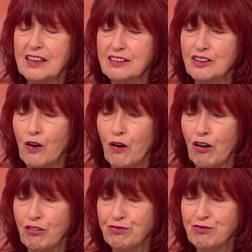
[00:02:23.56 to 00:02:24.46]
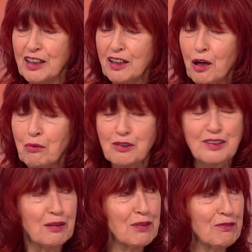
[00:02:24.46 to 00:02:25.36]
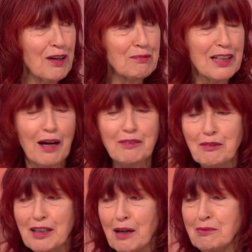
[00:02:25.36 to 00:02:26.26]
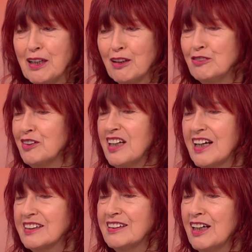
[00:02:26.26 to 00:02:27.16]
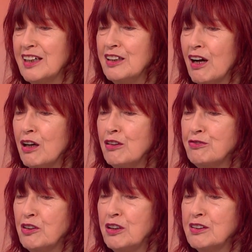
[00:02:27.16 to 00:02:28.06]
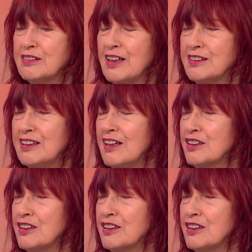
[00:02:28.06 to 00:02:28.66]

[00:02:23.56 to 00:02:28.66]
clicked off? Well, someone rang me up. They were coming over the next day for Sunday